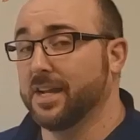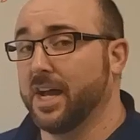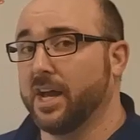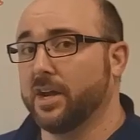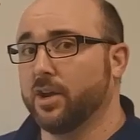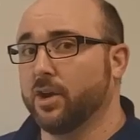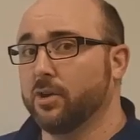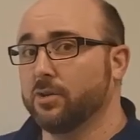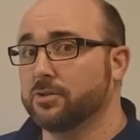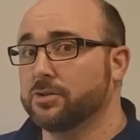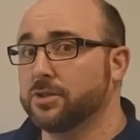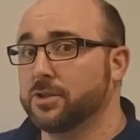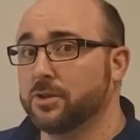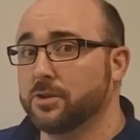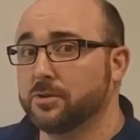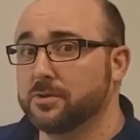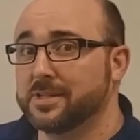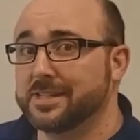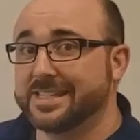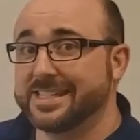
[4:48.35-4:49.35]
not O
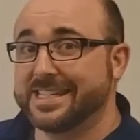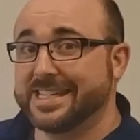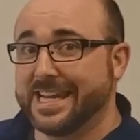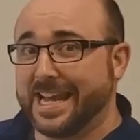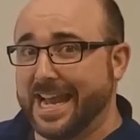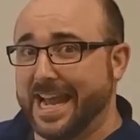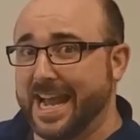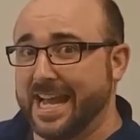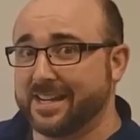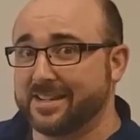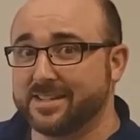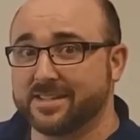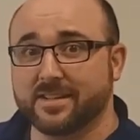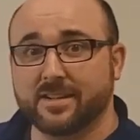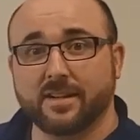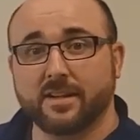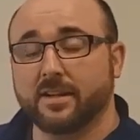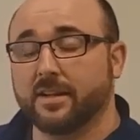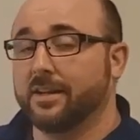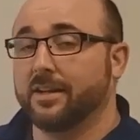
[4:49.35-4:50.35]
two stats.
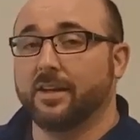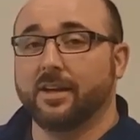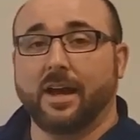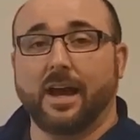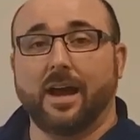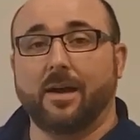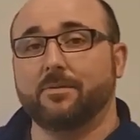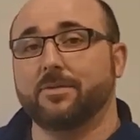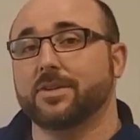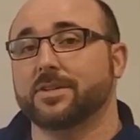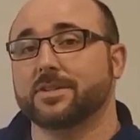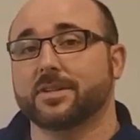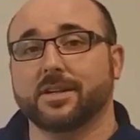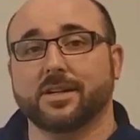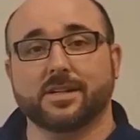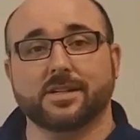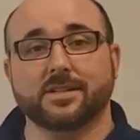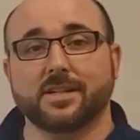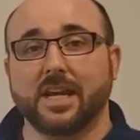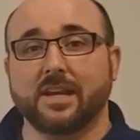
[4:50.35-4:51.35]
I'm just
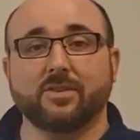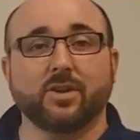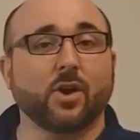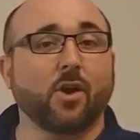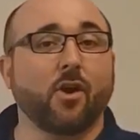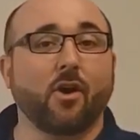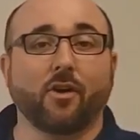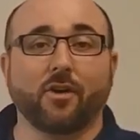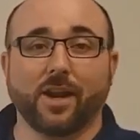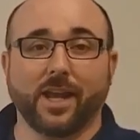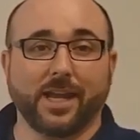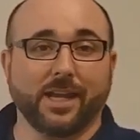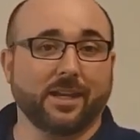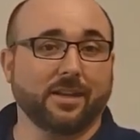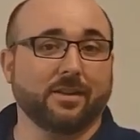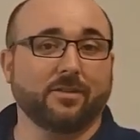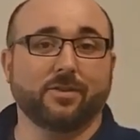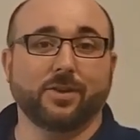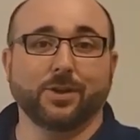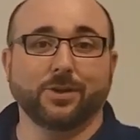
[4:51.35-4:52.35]
going to save you
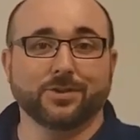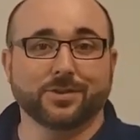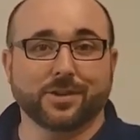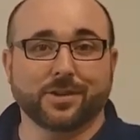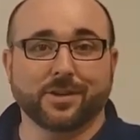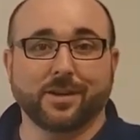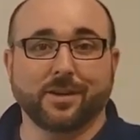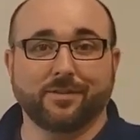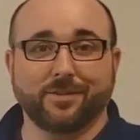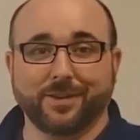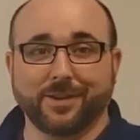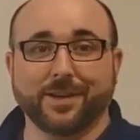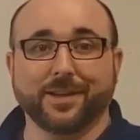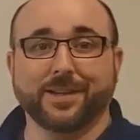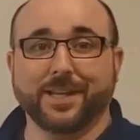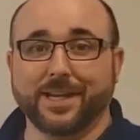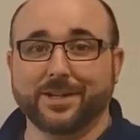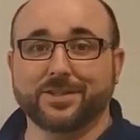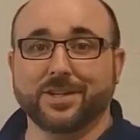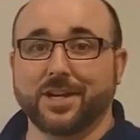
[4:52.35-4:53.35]
heartache in the future if you
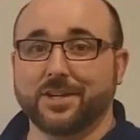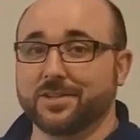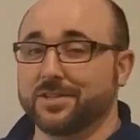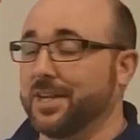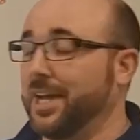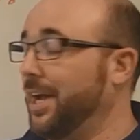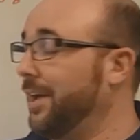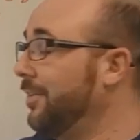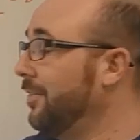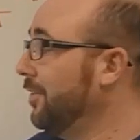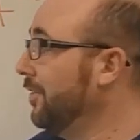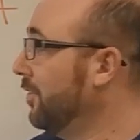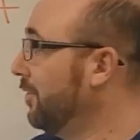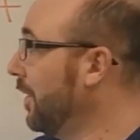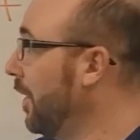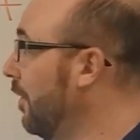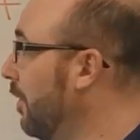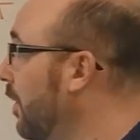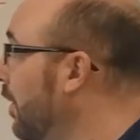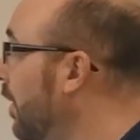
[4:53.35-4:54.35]
get that changed now.
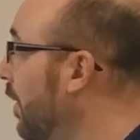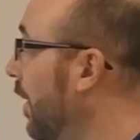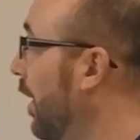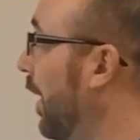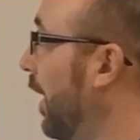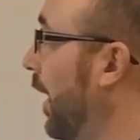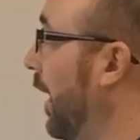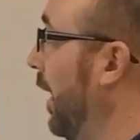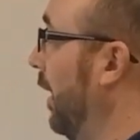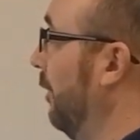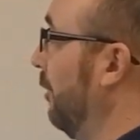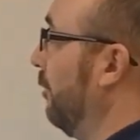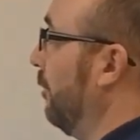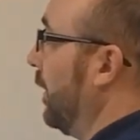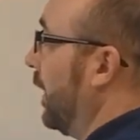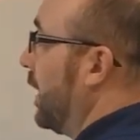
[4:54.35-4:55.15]
So, um,